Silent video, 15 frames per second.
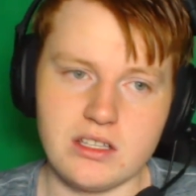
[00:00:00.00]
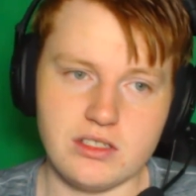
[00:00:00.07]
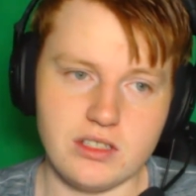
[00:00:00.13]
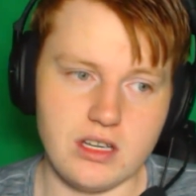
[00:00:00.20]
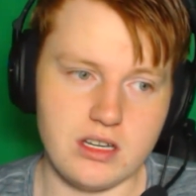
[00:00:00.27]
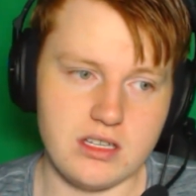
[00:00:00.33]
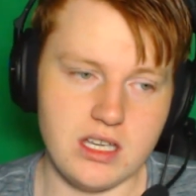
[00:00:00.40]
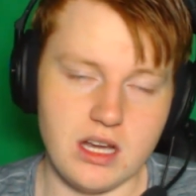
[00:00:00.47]

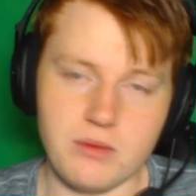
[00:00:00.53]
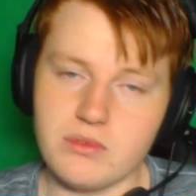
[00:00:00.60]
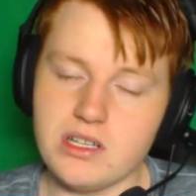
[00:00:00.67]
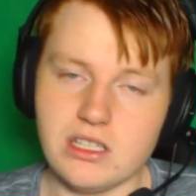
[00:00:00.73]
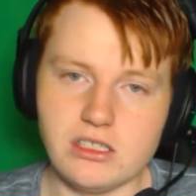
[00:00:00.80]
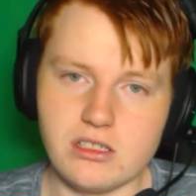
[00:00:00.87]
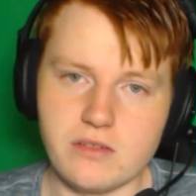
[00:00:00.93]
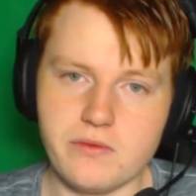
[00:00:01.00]
So, yeah, I'm
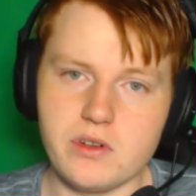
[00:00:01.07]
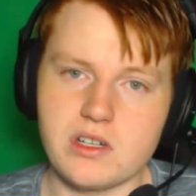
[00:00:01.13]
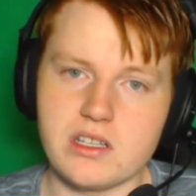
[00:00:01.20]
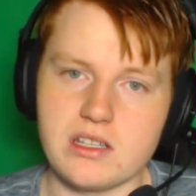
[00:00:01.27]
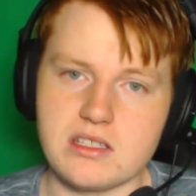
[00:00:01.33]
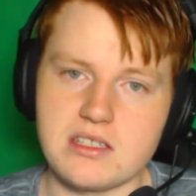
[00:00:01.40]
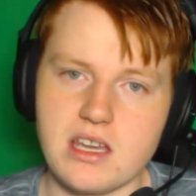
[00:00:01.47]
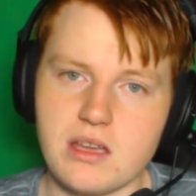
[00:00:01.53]
really looking forward
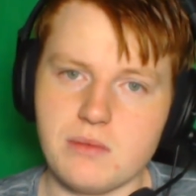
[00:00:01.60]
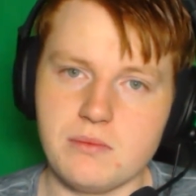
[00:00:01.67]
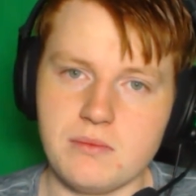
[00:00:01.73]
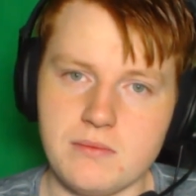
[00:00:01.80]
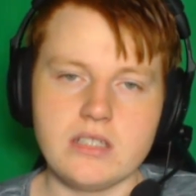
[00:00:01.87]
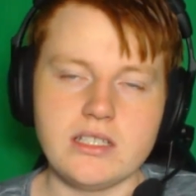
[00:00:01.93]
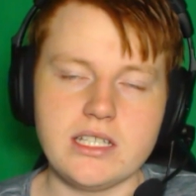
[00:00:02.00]
to this game.